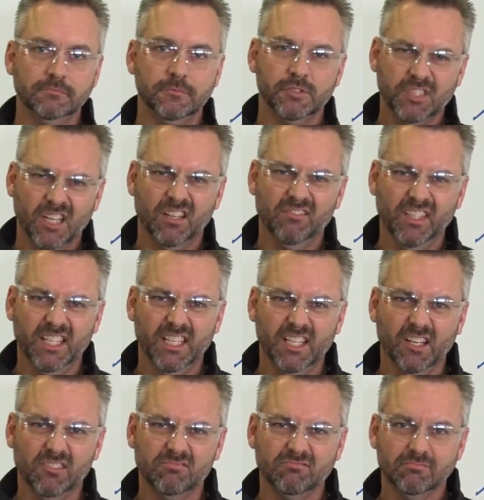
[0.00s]
share a
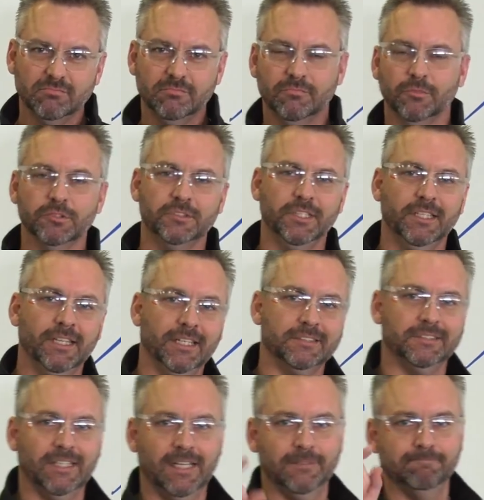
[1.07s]
video. We'll see you
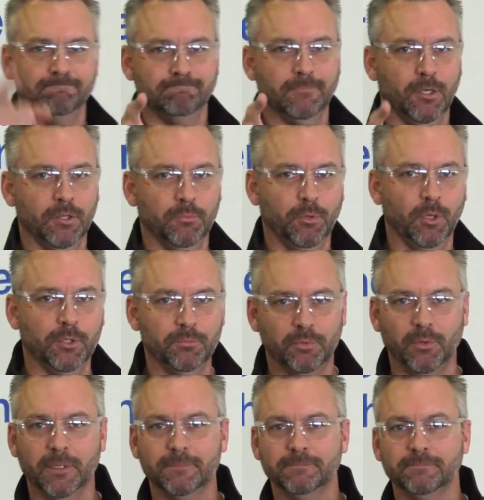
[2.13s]
next time on The Boiling
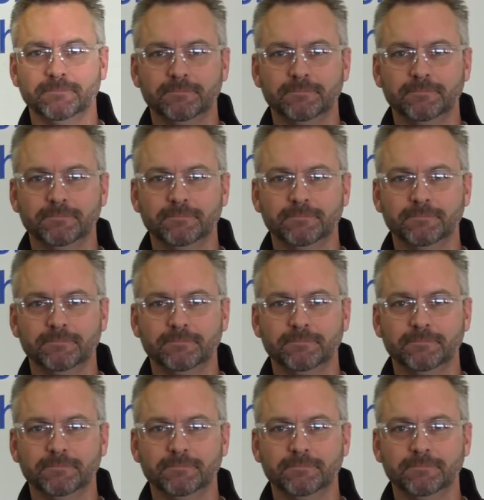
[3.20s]
Point.